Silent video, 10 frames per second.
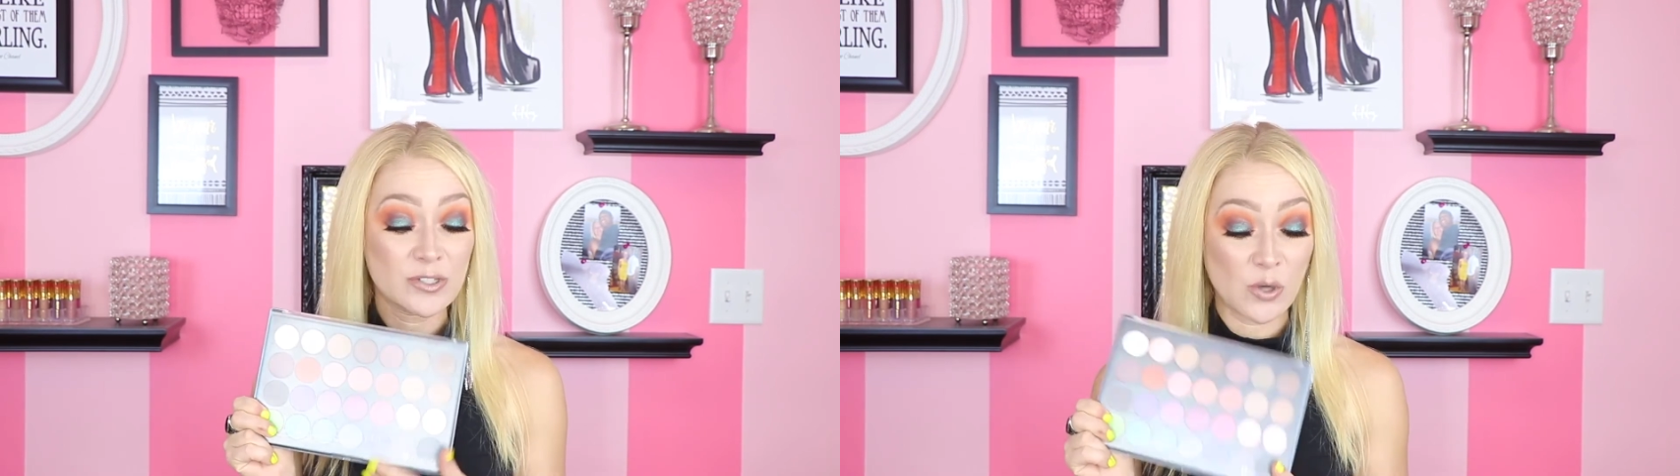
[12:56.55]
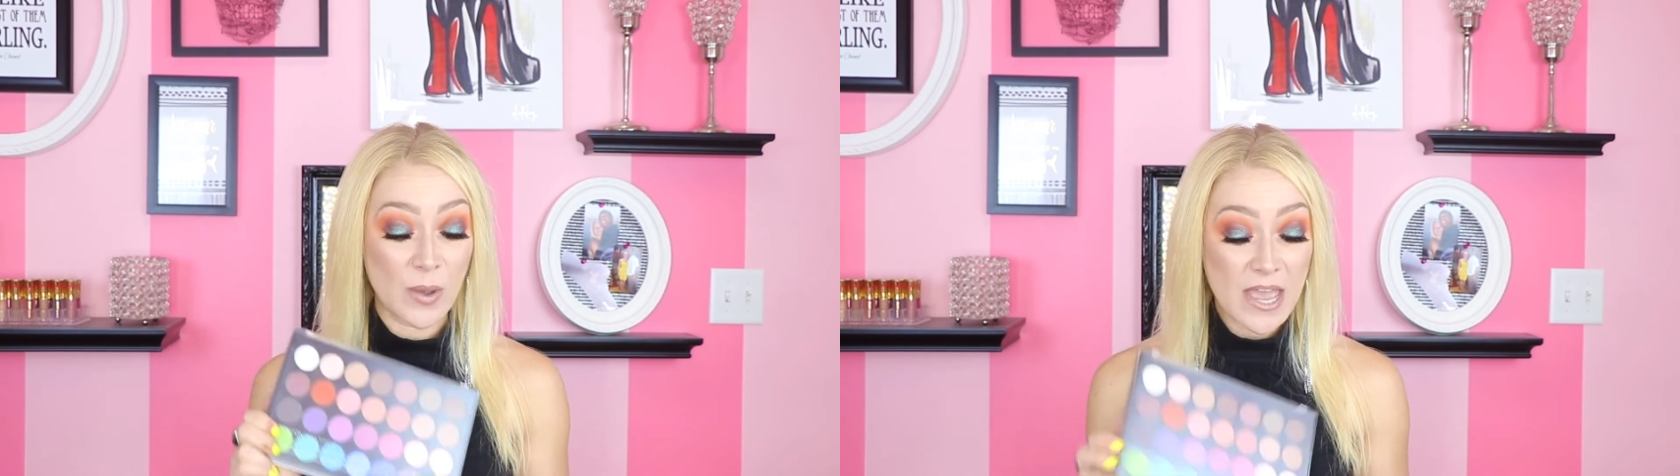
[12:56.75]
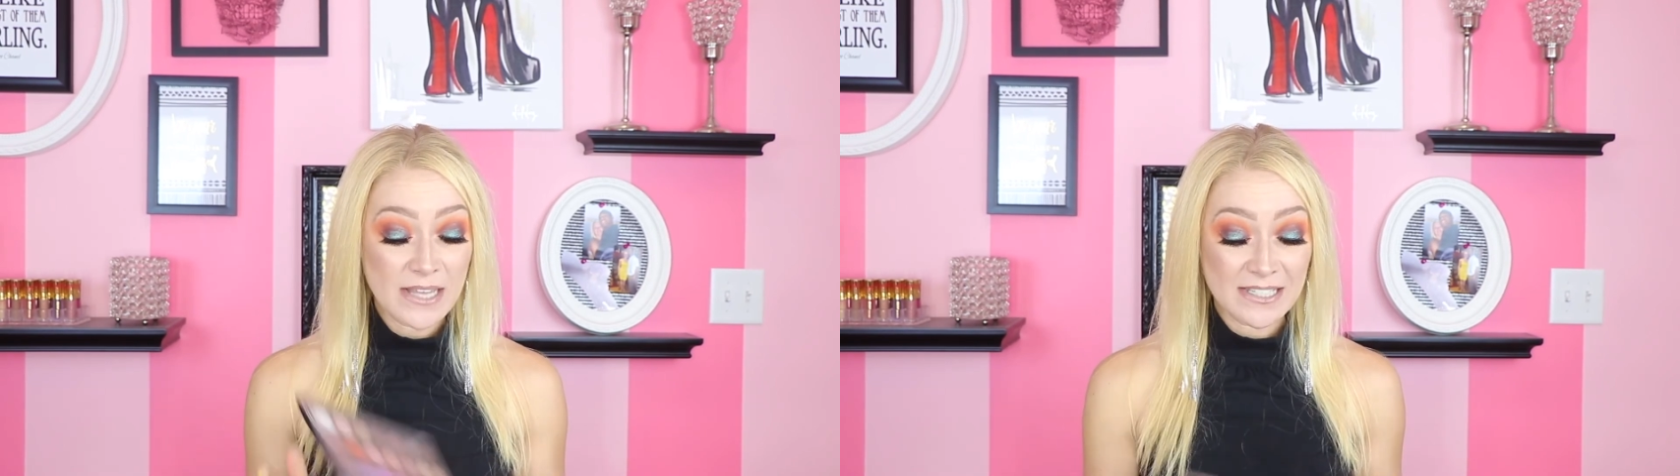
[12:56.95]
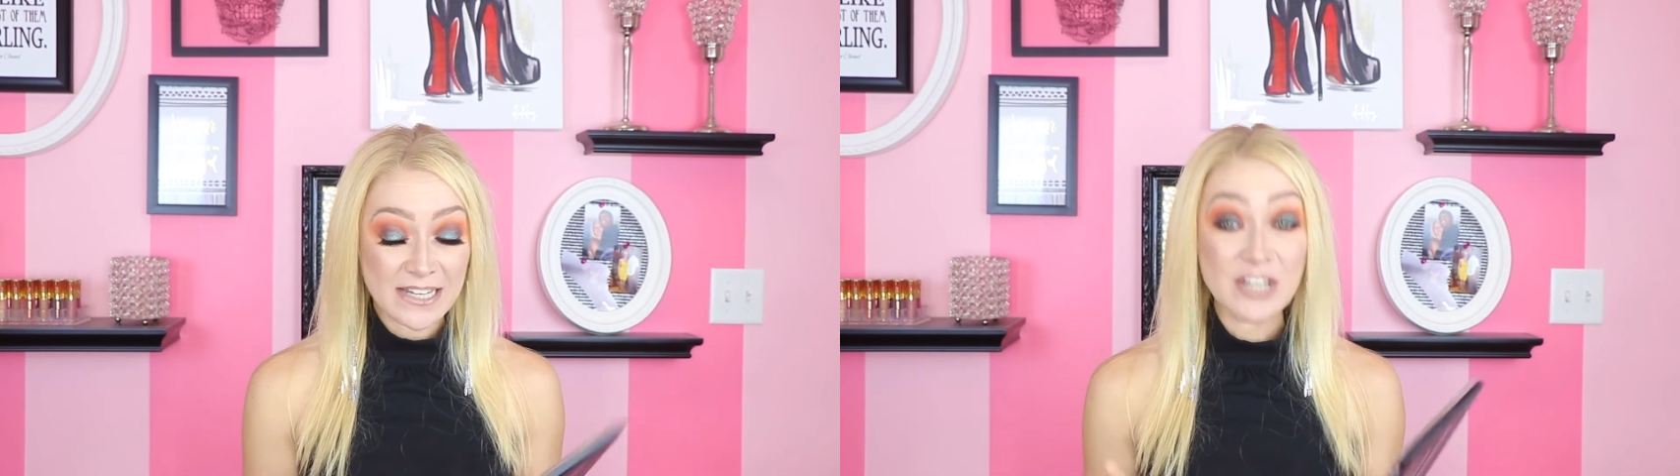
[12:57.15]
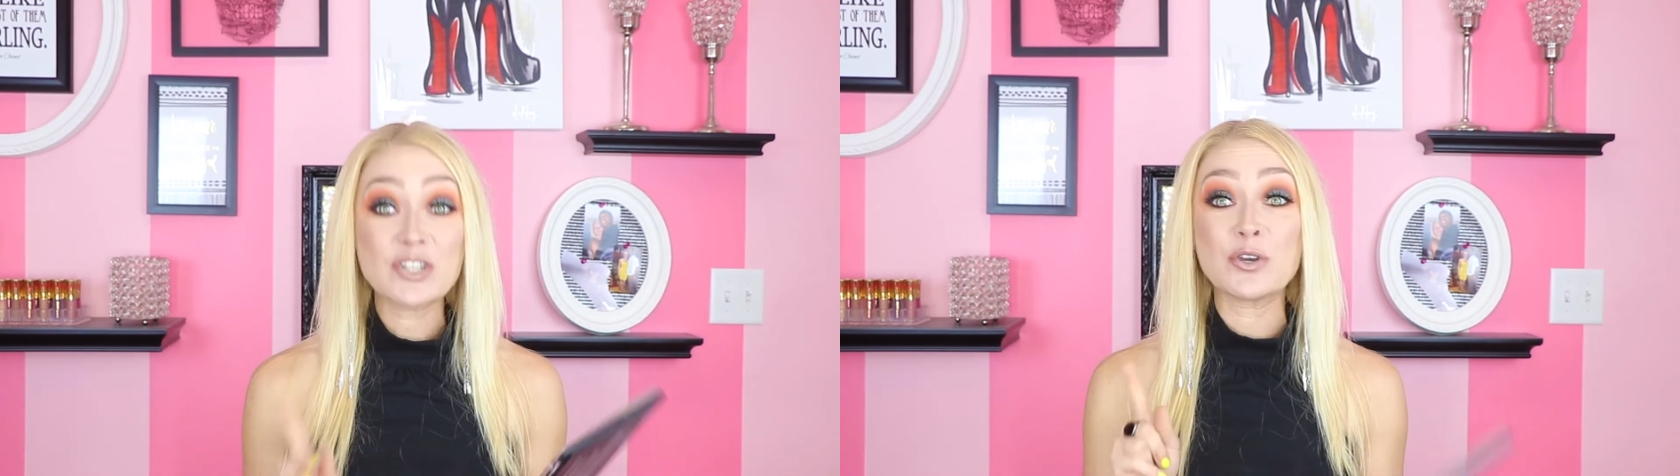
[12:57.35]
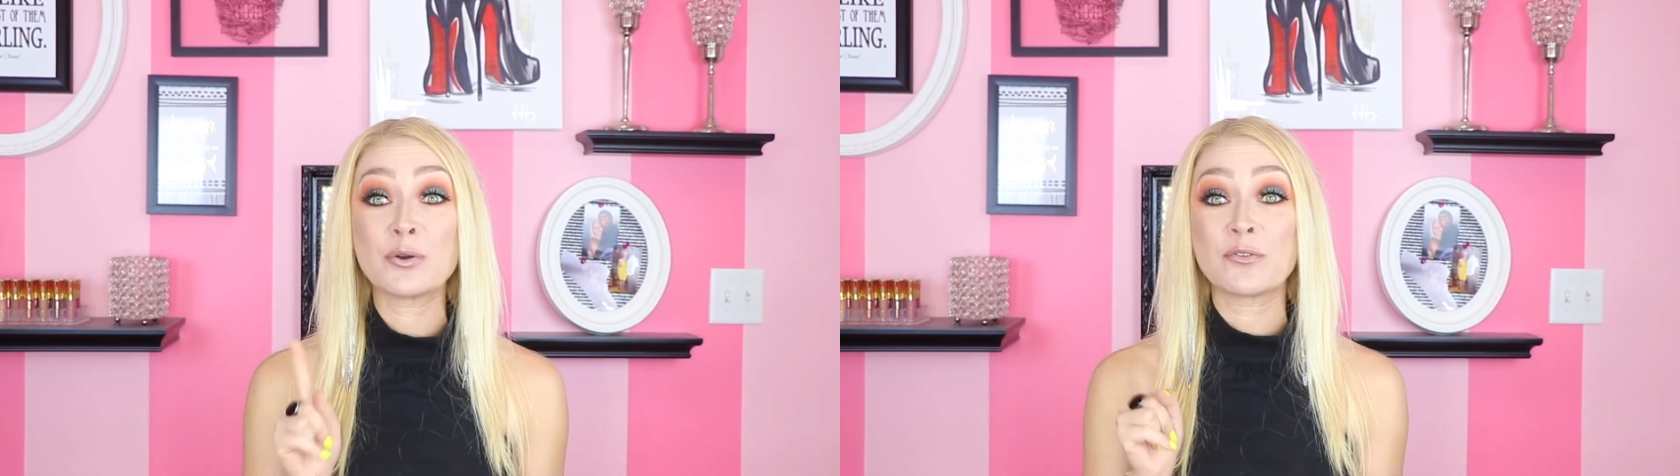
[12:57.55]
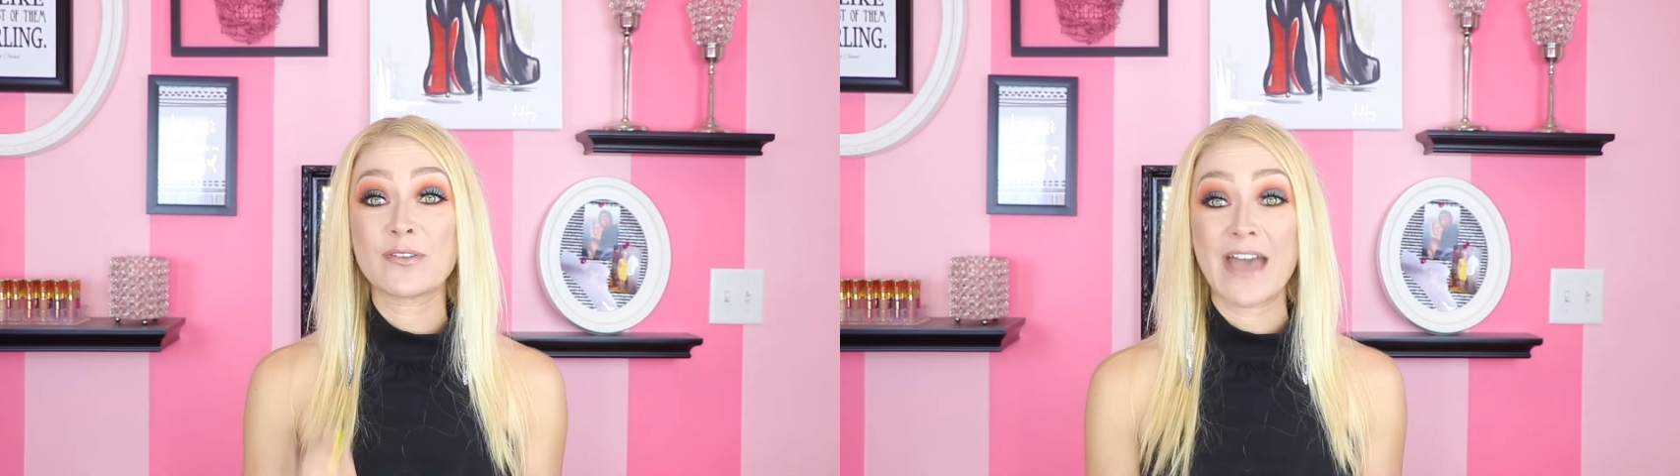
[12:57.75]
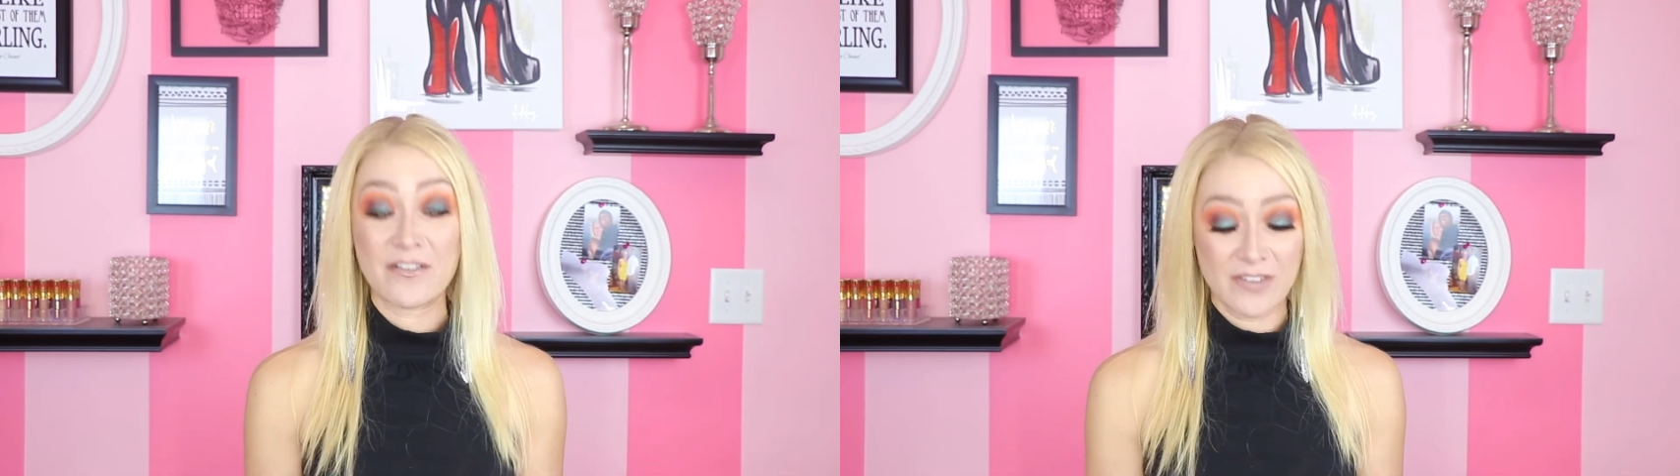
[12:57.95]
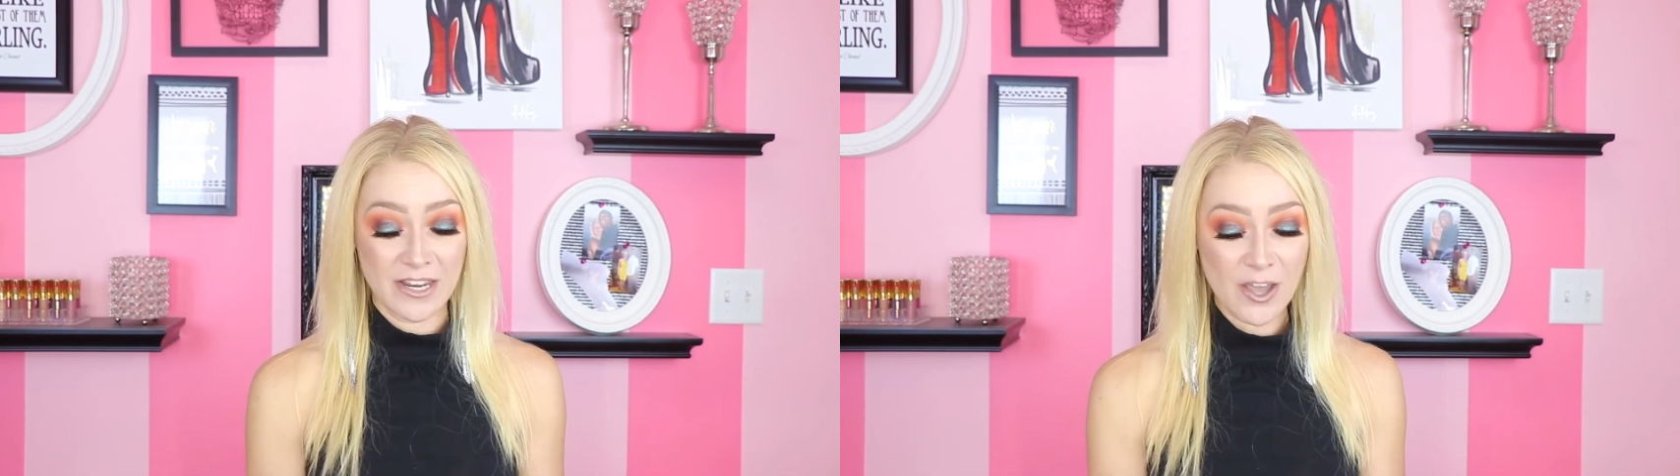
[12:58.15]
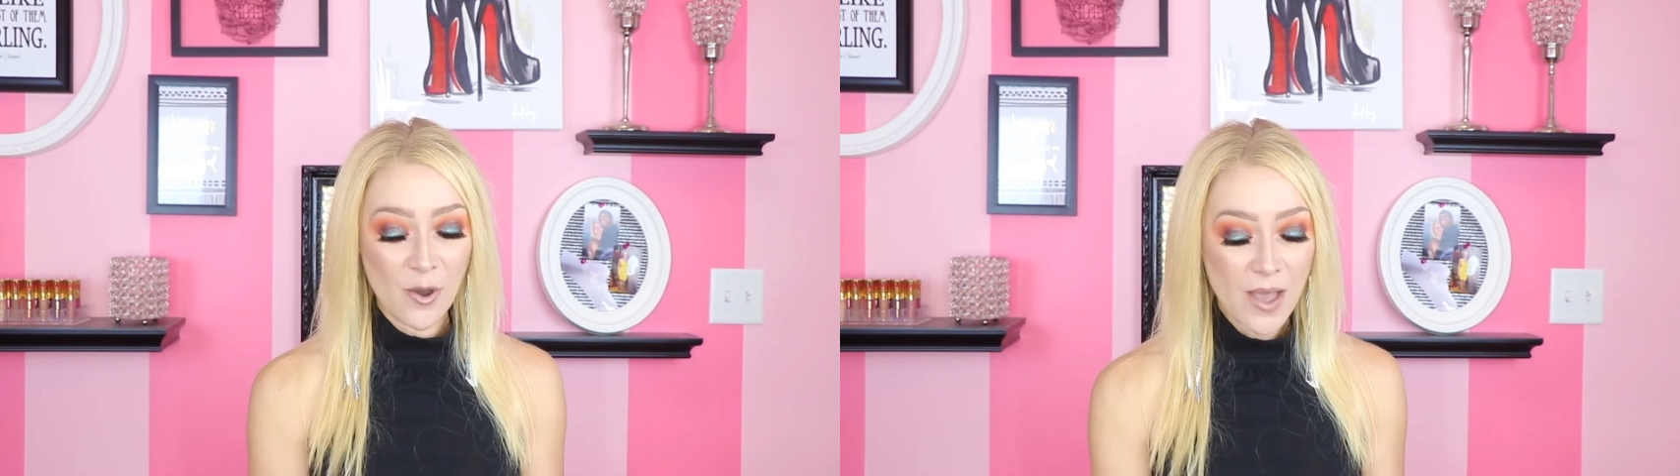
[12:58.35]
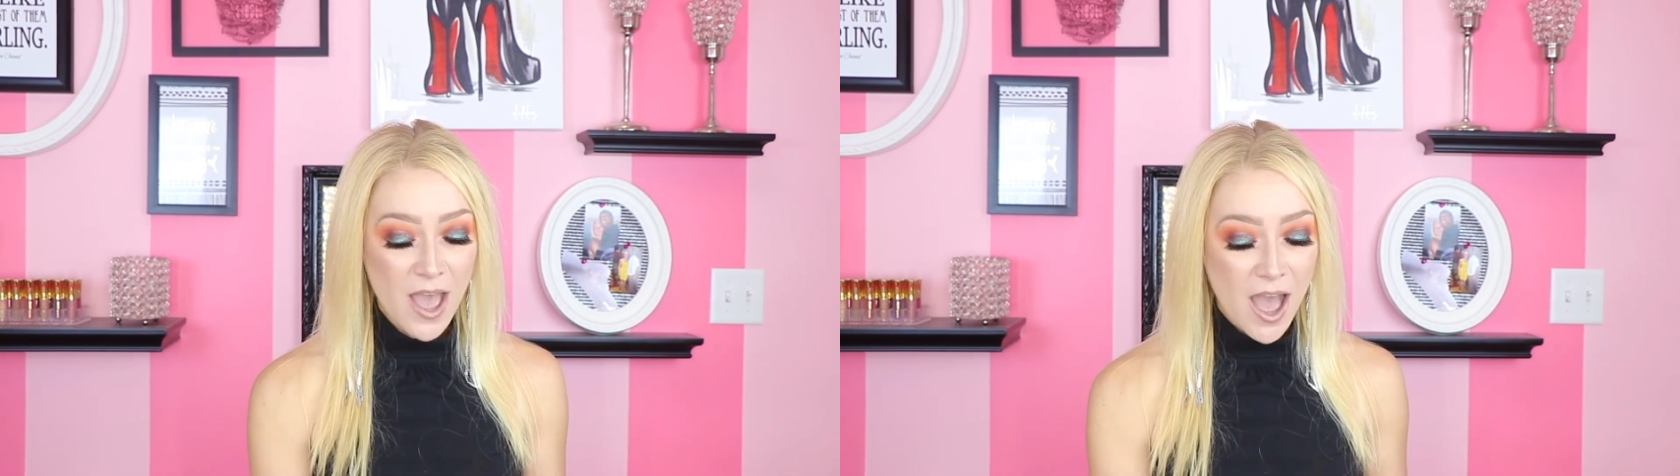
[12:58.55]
so stay tuned for that video.